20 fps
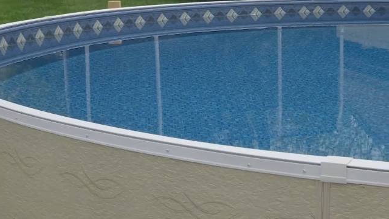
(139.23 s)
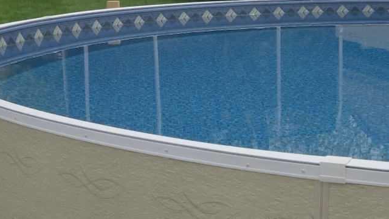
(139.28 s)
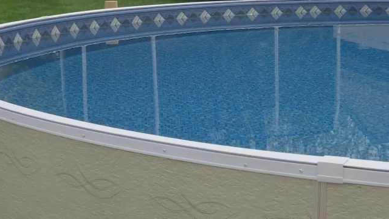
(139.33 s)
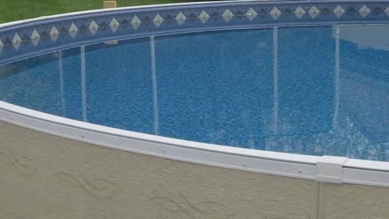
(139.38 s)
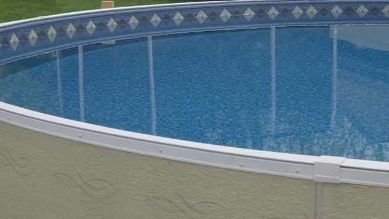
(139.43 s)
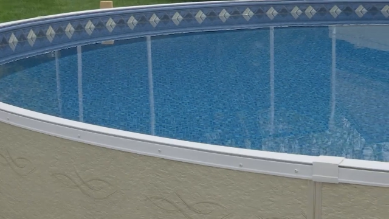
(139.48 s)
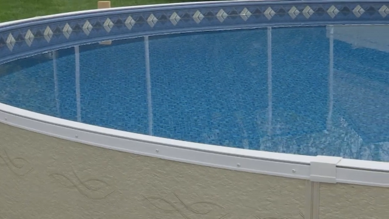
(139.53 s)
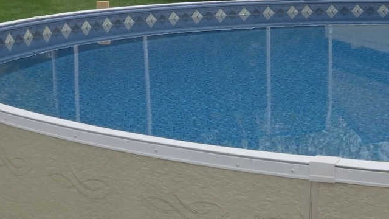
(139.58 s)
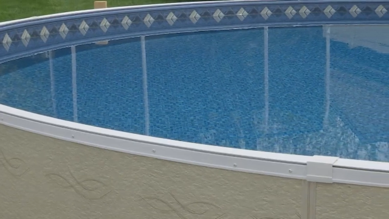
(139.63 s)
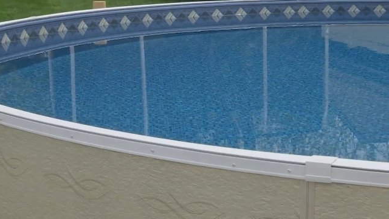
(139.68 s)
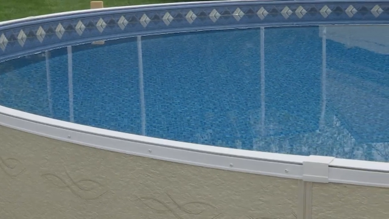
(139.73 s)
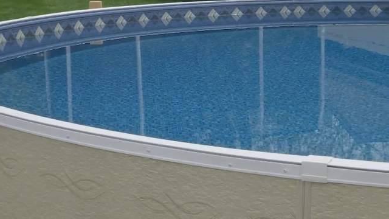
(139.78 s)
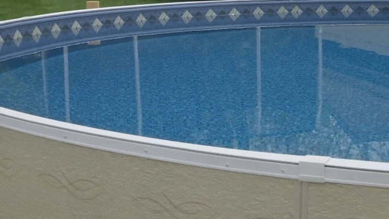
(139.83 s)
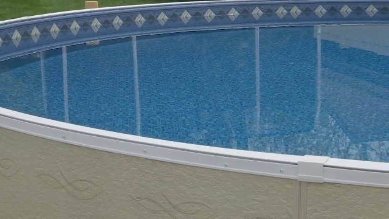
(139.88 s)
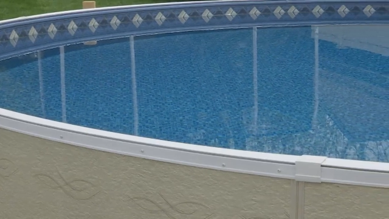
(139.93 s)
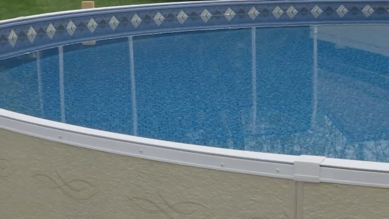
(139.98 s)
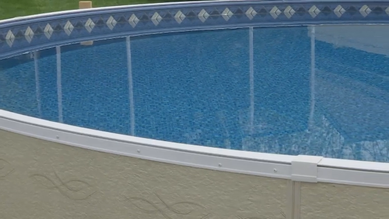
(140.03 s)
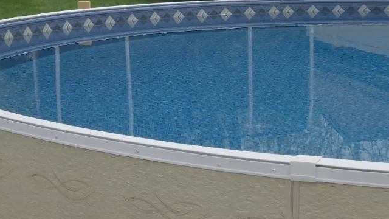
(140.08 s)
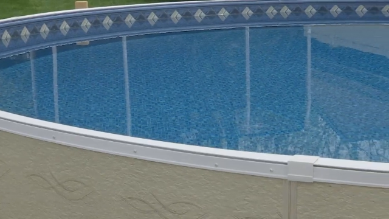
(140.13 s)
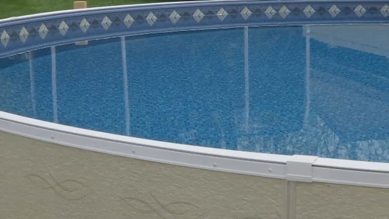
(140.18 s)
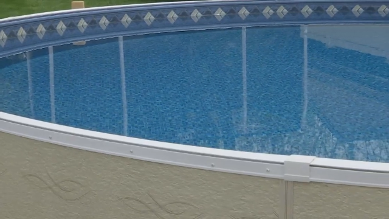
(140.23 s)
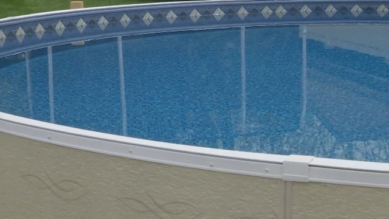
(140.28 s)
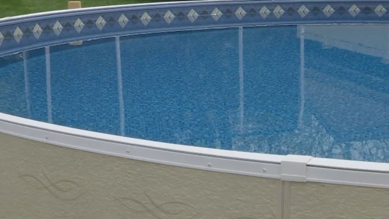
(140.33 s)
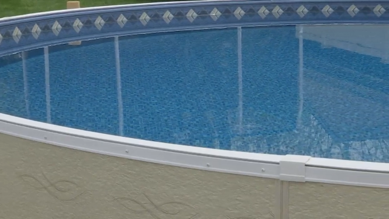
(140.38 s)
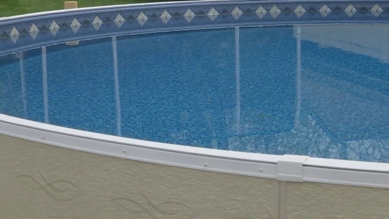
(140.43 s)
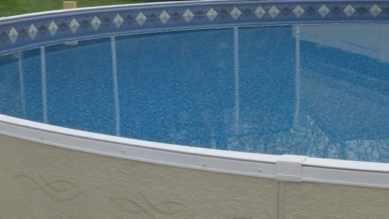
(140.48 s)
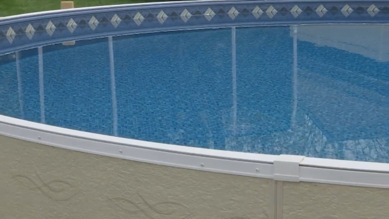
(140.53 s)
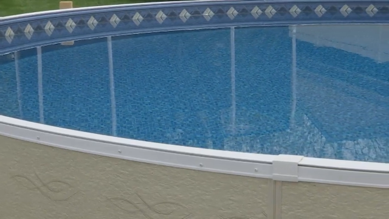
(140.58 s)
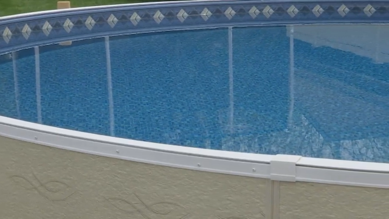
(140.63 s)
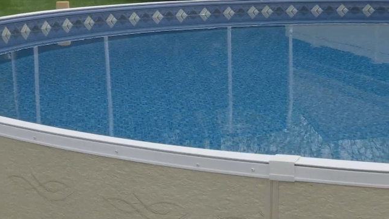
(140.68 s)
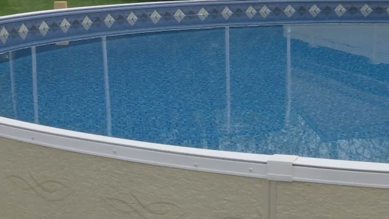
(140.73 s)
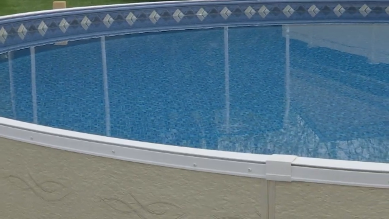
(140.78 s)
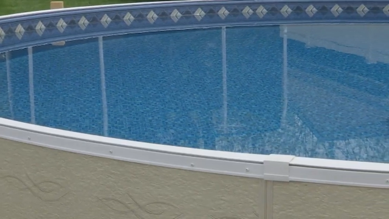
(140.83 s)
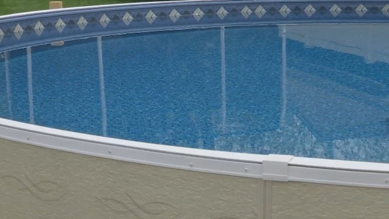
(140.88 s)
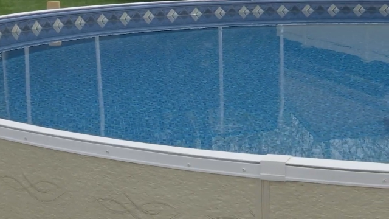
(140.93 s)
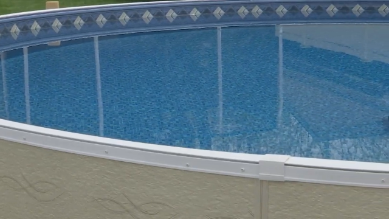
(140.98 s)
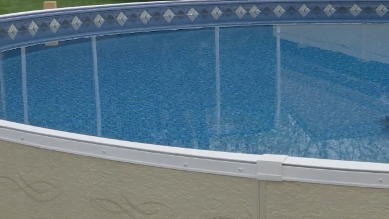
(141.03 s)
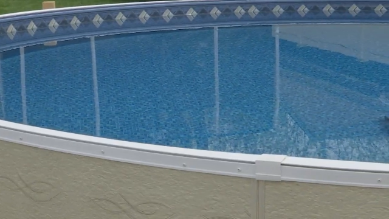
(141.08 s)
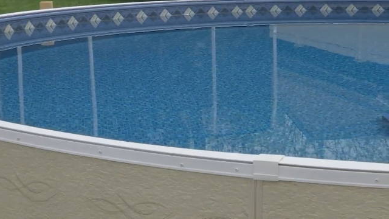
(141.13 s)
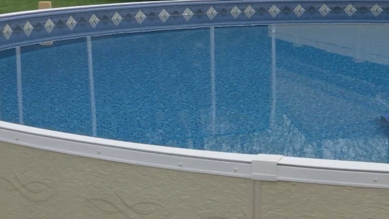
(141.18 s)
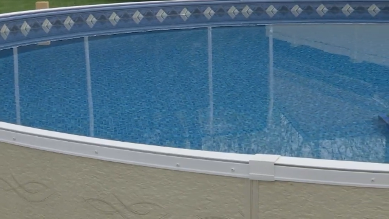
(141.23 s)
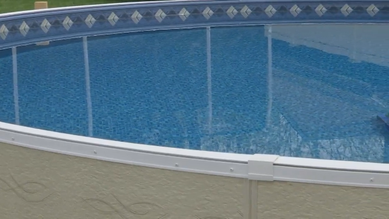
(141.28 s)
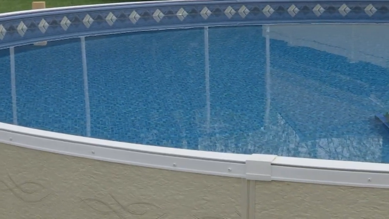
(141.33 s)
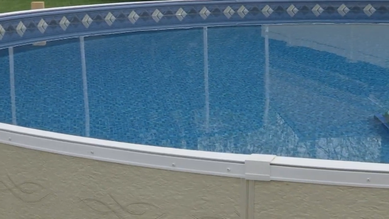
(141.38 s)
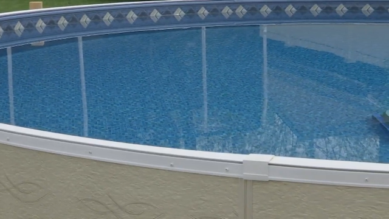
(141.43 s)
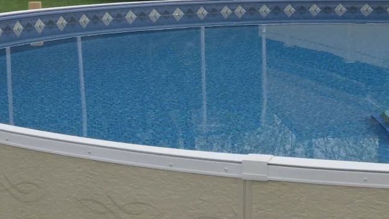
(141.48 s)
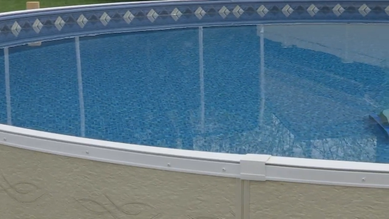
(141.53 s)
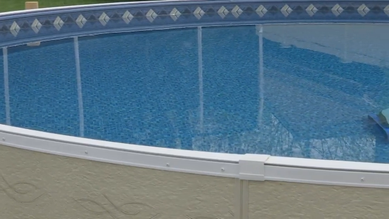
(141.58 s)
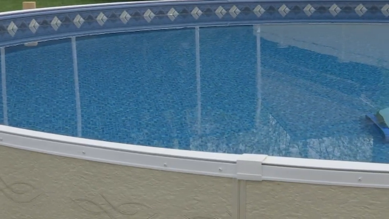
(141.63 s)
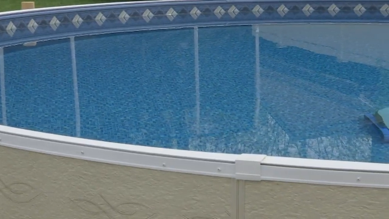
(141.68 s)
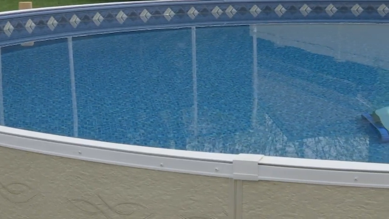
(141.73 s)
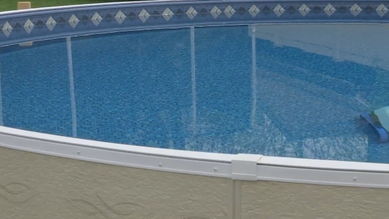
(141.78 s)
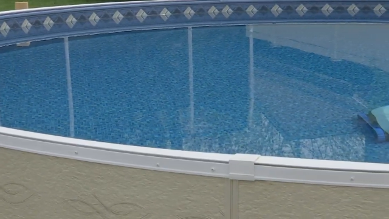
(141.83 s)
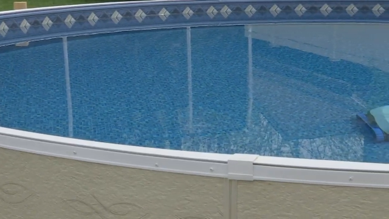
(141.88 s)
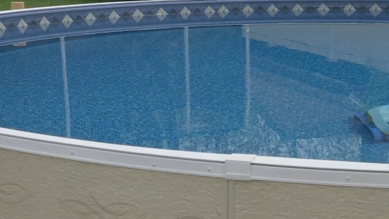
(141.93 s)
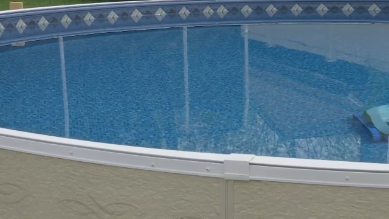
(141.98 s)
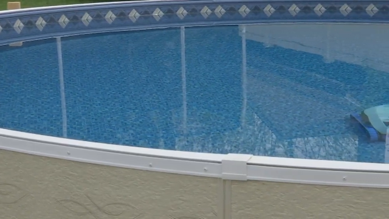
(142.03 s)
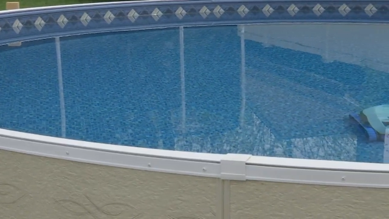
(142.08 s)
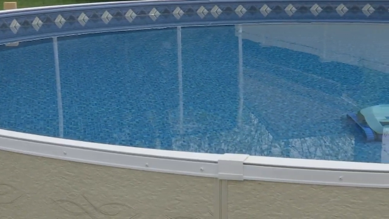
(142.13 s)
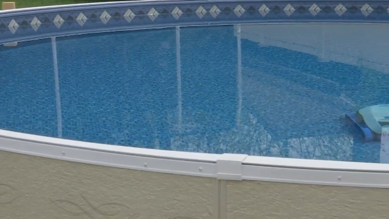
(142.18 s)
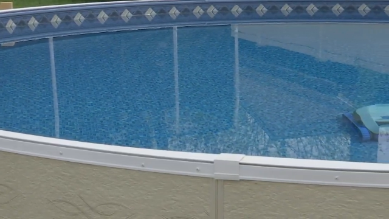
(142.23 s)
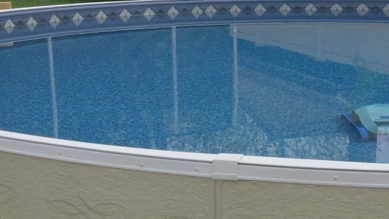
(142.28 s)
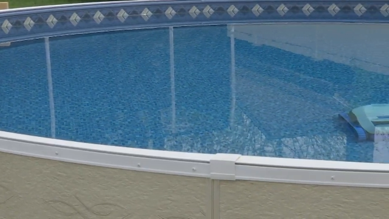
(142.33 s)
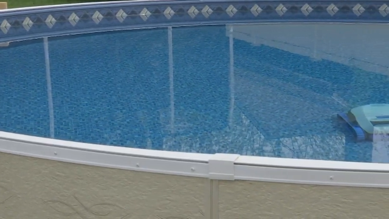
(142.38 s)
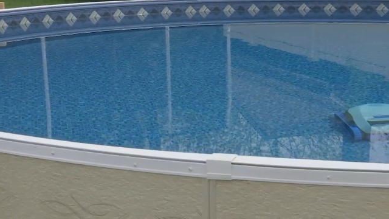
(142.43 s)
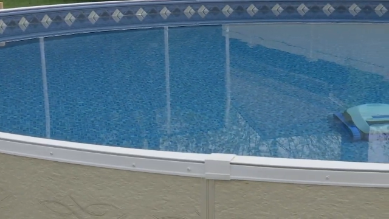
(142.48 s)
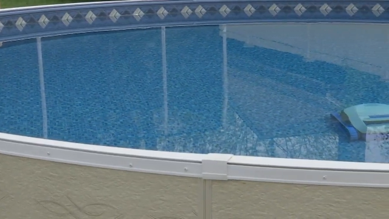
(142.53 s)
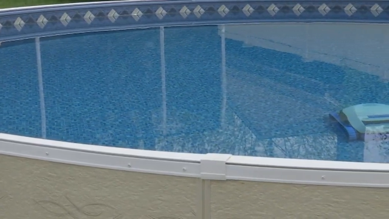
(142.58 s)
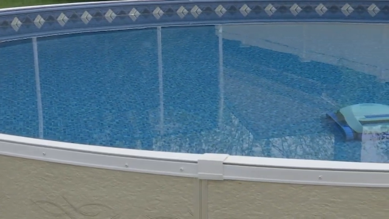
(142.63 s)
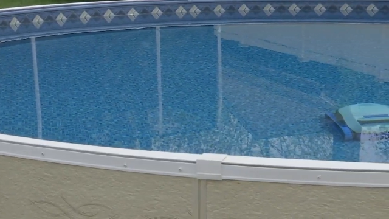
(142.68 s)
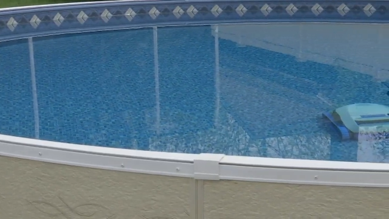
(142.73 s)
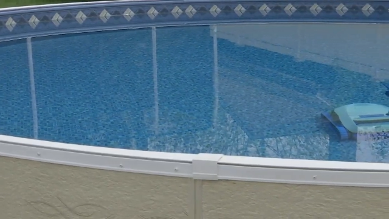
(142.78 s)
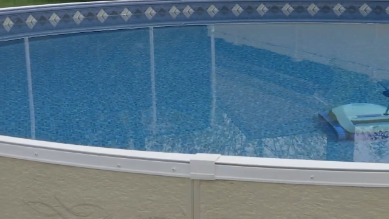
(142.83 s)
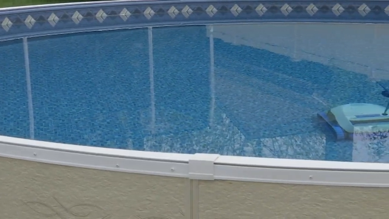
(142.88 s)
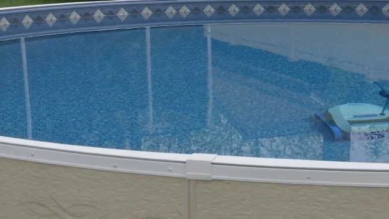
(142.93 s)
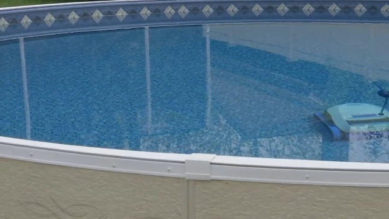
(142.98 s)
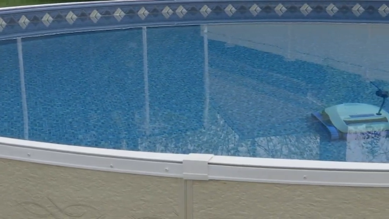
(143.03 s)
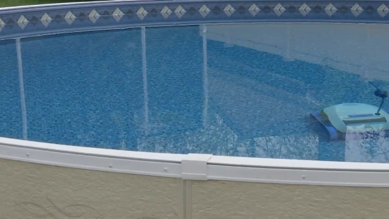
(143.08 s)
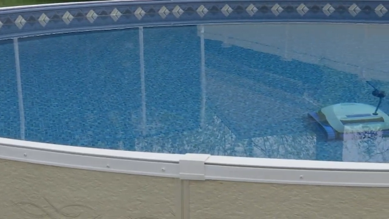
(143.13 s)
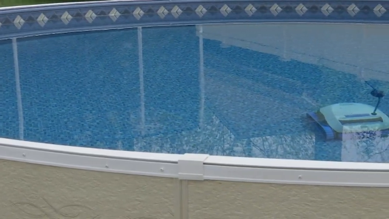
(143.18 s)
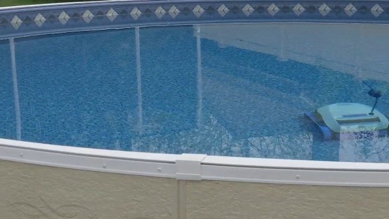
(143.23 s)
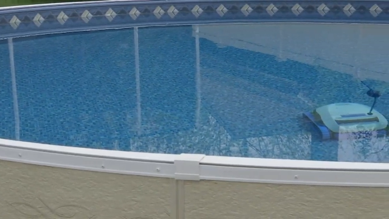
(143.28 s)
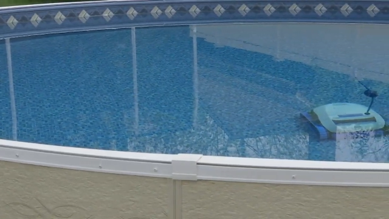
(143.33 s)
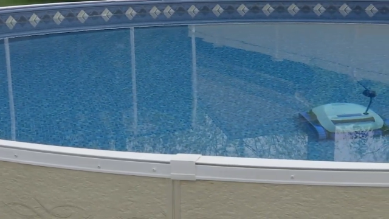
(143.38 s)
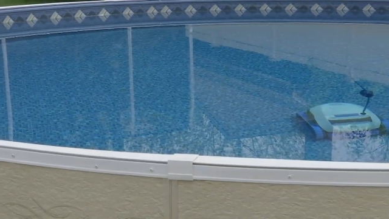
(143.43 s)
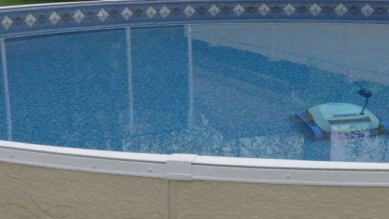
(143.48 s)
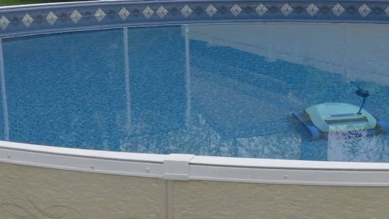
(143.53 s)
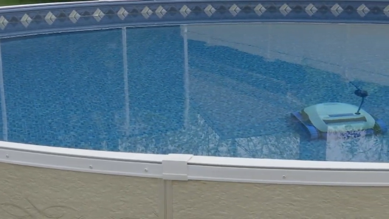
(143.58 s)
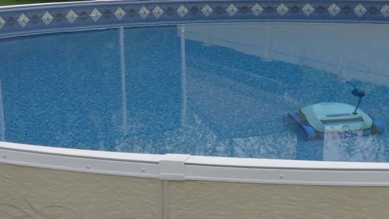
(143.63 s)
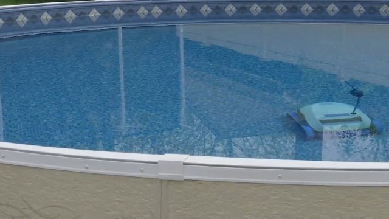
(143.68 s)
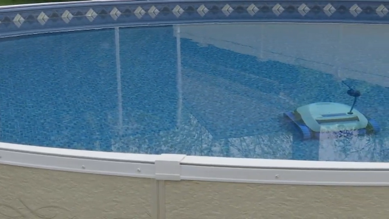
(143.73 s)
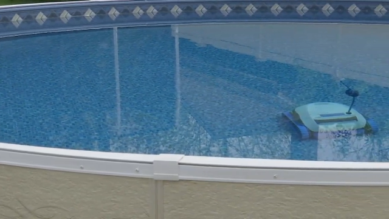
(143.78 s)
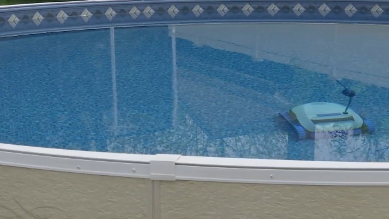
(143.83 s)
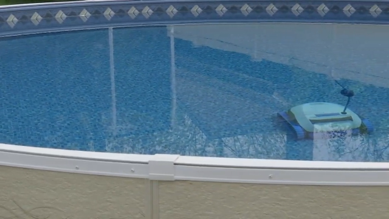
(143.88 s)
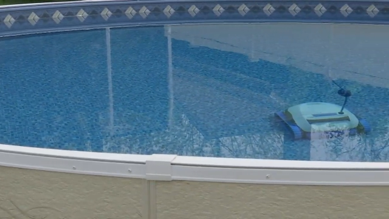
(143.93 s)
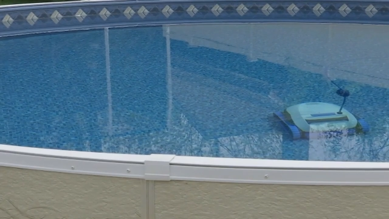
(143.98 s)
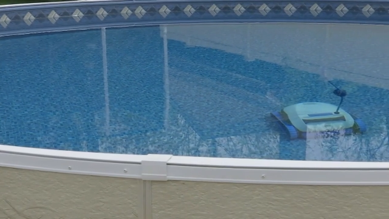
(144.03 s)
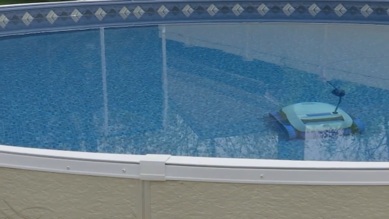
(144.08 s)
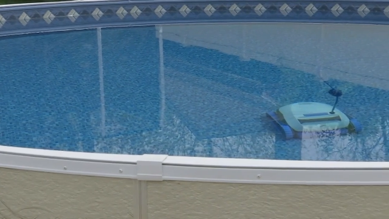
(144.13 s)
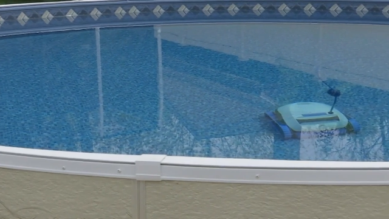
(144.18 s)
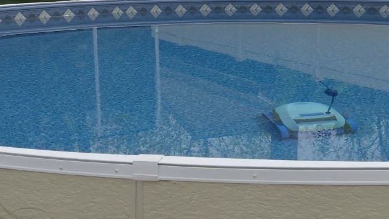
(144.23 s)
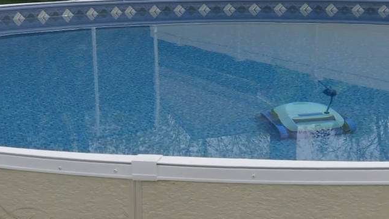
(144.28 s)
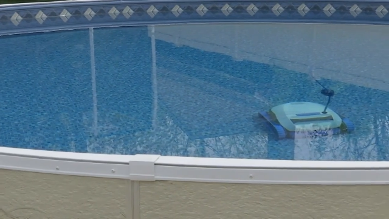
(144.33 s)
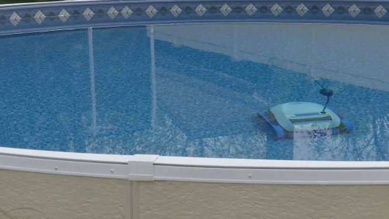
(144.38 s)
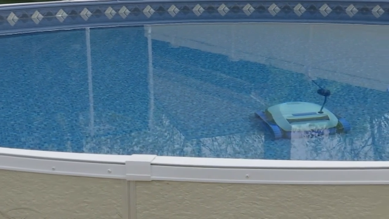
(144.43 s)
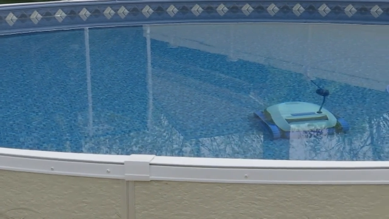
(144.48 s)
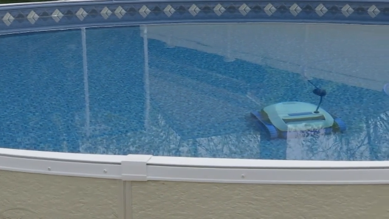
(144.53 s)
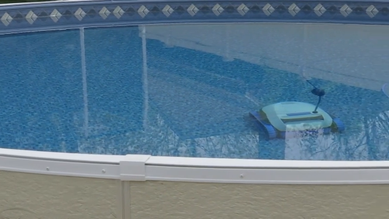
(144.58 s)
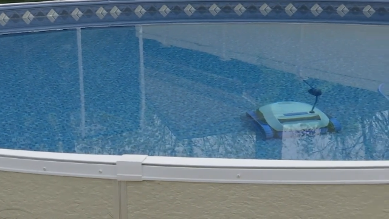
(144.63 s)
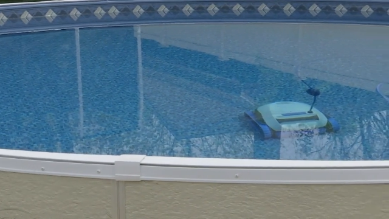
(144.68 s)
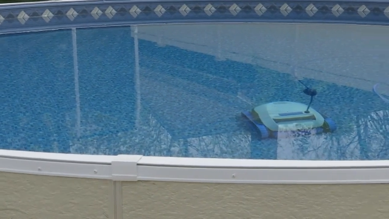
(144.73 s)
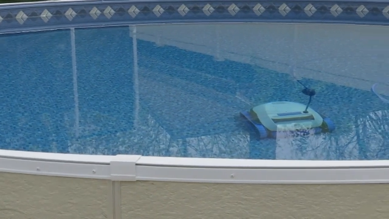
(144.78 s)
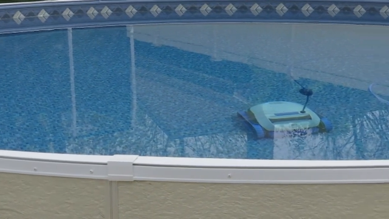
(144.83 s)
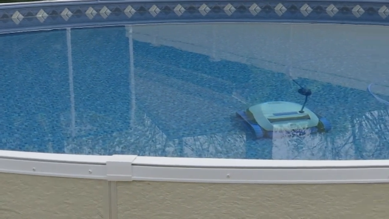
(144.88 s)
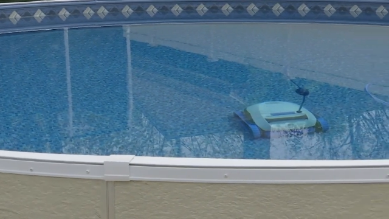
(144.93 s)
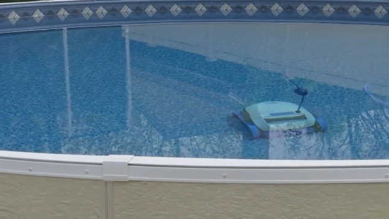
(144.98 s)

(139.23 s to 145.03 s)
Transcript: No face is visible, so there are no lips to read.